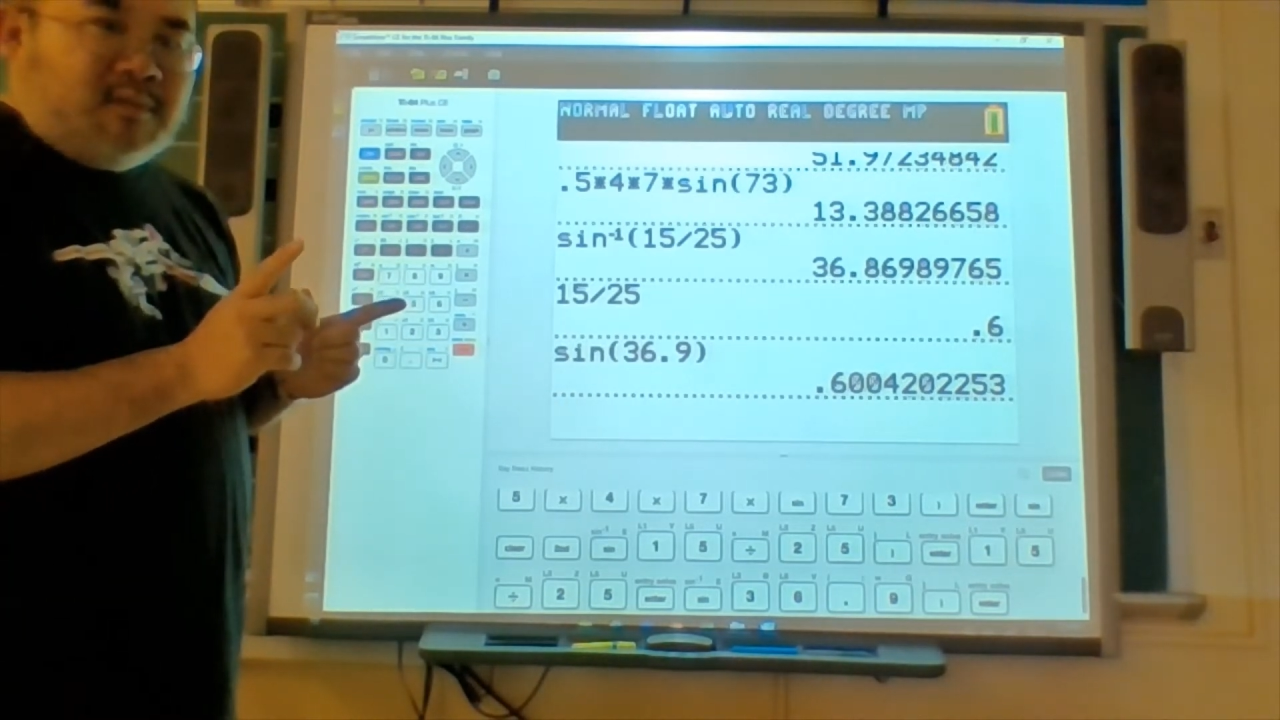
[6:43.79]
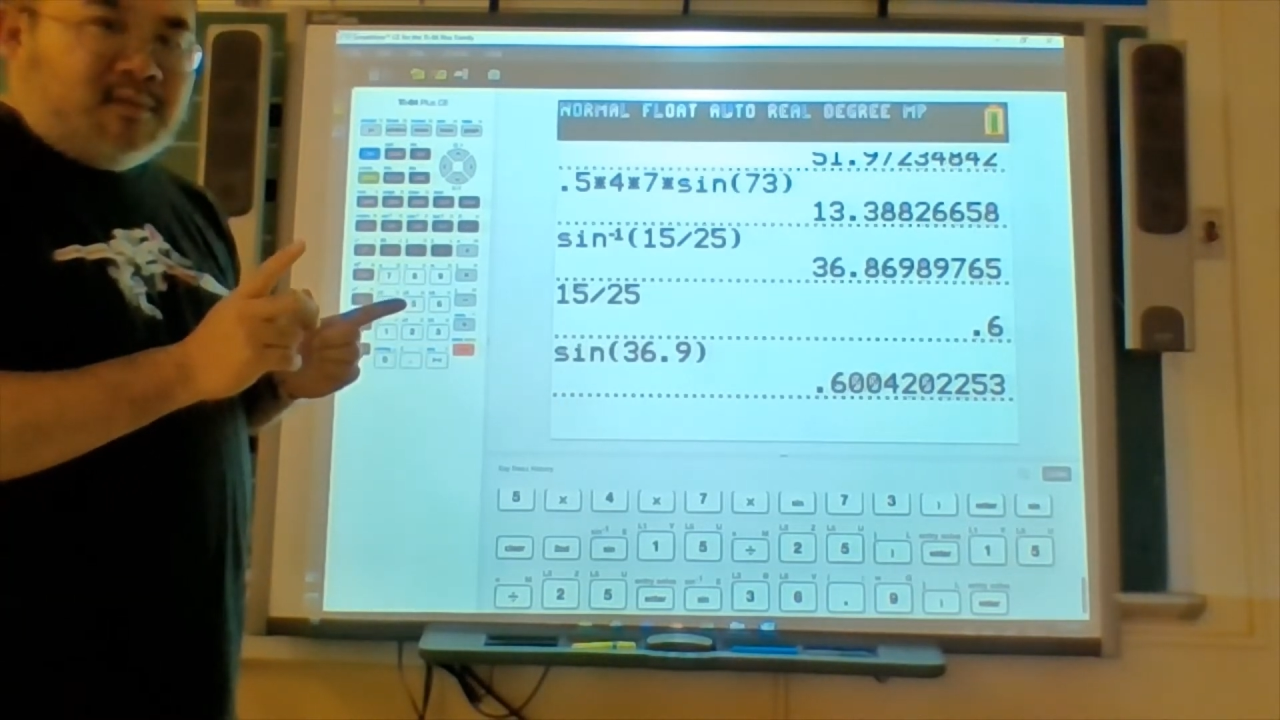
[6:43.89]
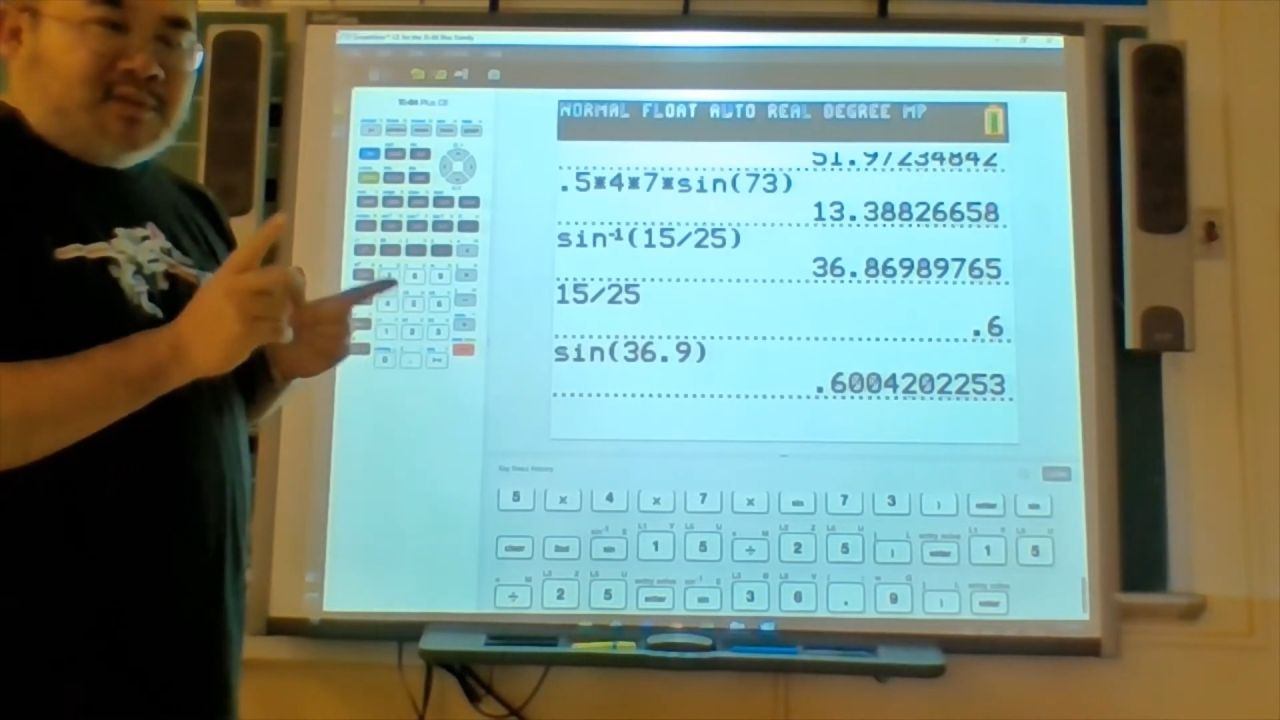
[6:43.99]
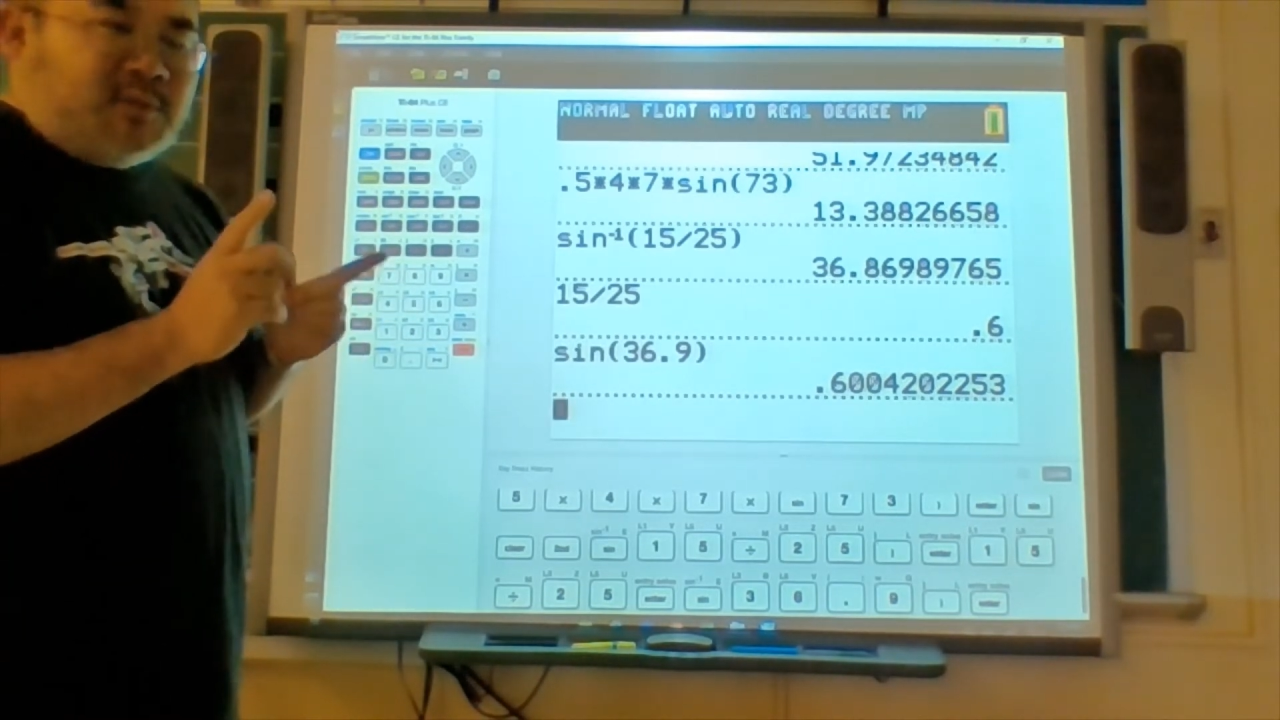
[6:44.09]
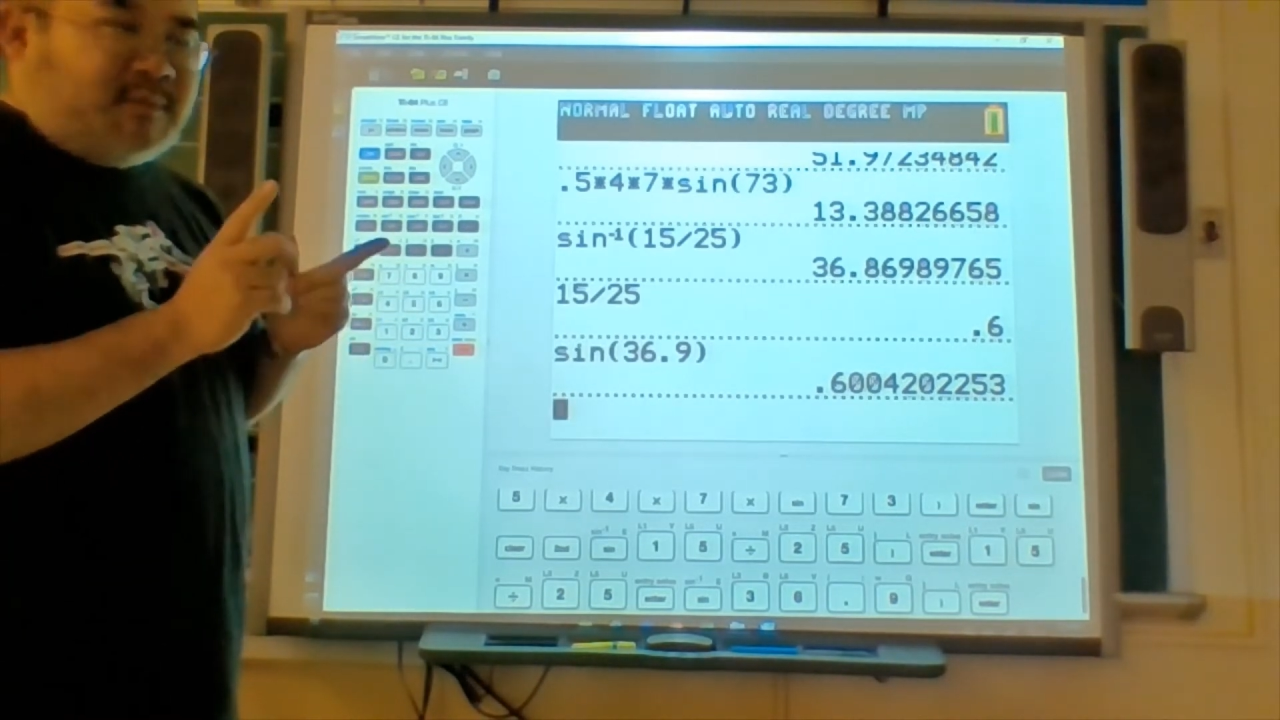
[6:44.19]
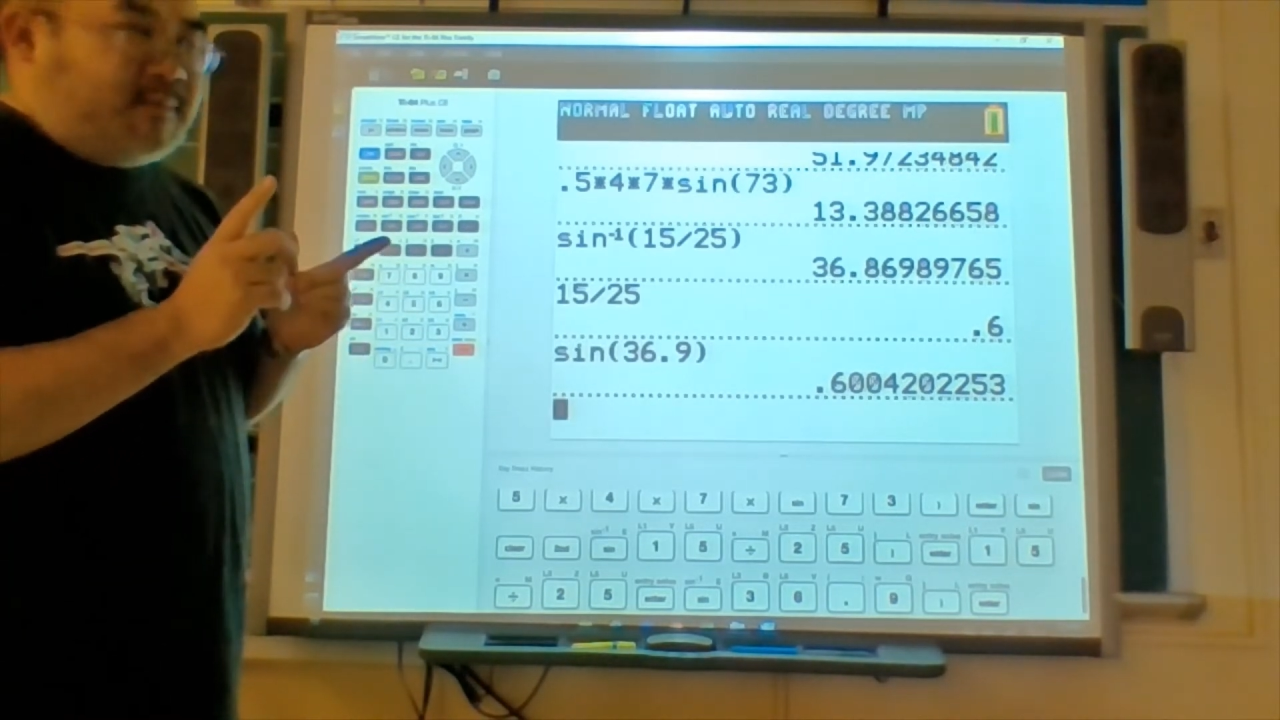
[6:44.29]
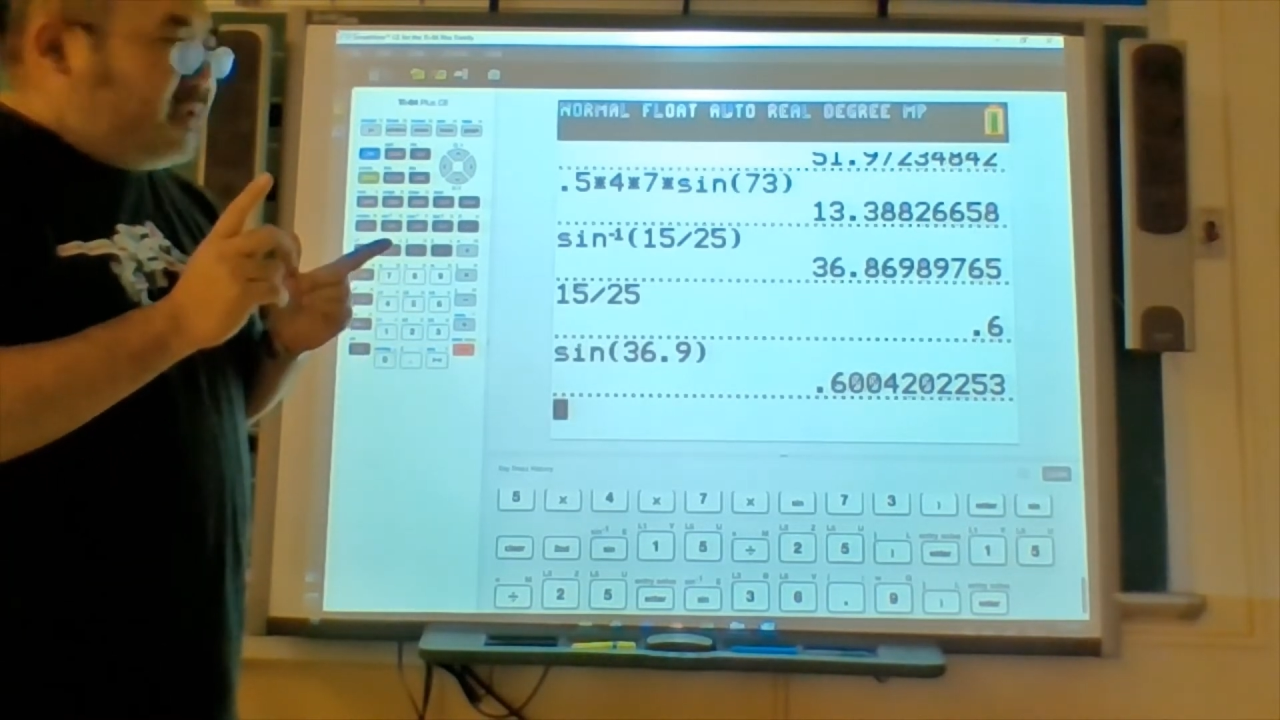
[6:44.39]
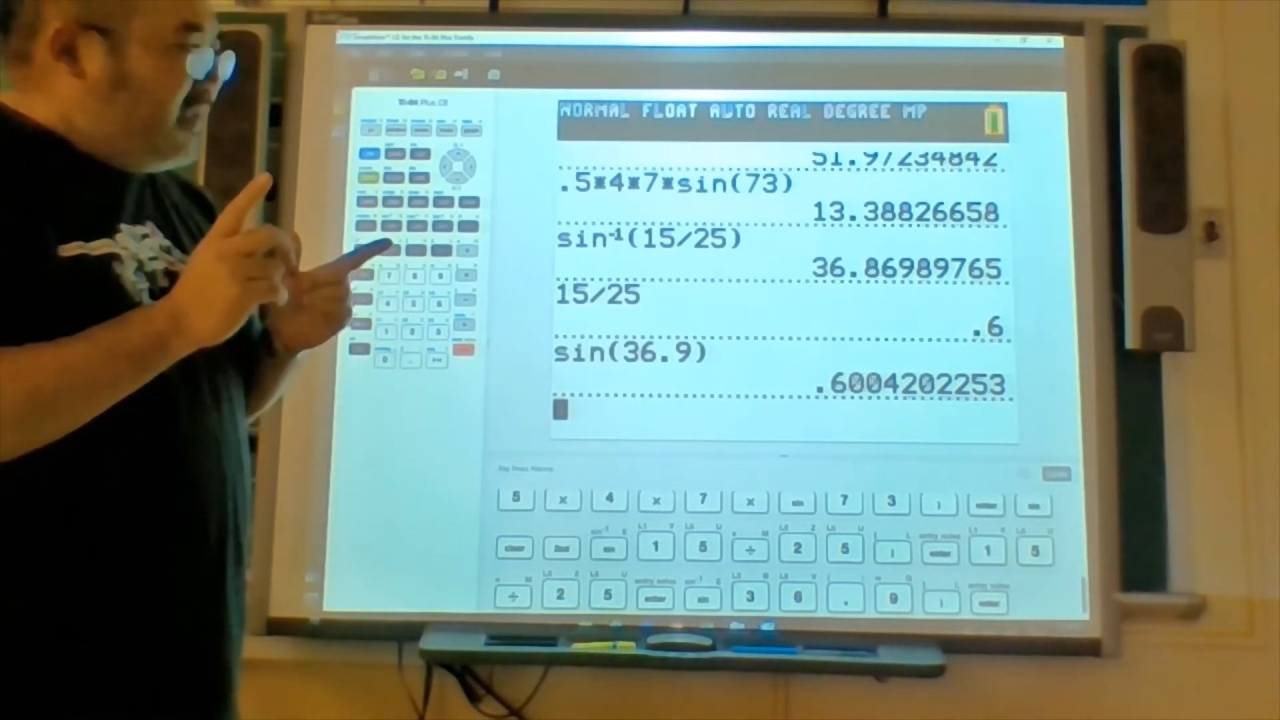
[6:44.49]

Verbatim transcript: So